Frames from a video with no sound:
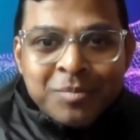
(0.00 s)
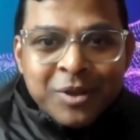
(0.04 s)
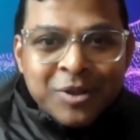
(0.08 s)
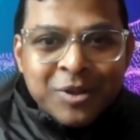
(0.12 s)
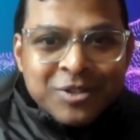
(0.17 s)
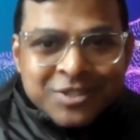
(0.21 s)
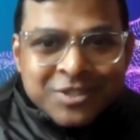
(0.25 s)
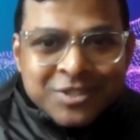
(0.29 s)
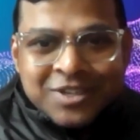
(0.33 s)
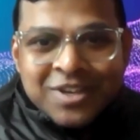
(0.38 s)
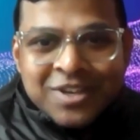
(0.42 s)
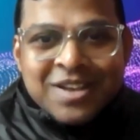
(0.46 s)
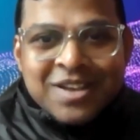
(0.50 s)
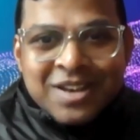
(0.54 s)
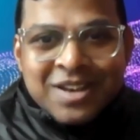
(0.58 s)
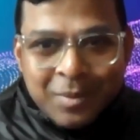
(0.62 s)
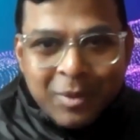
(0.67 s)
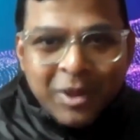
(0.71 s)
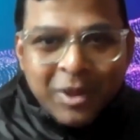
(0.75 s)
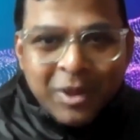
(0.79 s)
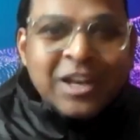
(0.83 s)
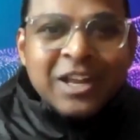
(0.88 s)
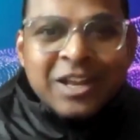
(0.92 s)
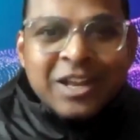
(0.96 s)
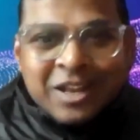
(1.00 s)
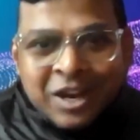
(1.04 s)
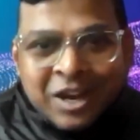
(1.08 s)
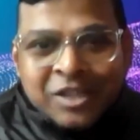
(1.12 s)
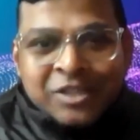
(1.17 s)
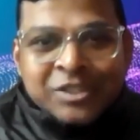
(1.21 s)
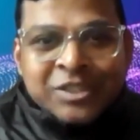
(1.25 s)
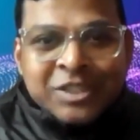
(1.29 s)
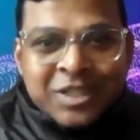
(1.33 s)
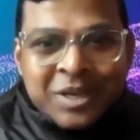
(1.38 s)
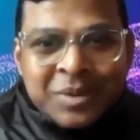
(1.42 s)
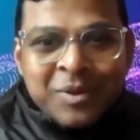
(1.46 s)
Because typically in
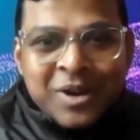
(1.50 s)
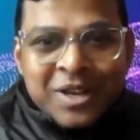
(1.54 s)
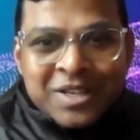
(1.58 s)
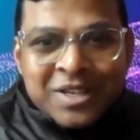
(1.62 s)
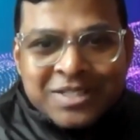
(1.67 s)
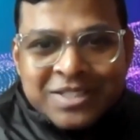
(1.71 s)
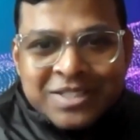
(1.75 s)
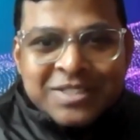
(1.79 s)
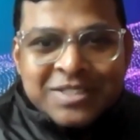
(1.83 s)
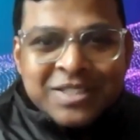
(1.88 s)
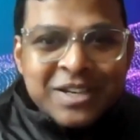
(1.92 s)
large enterprises,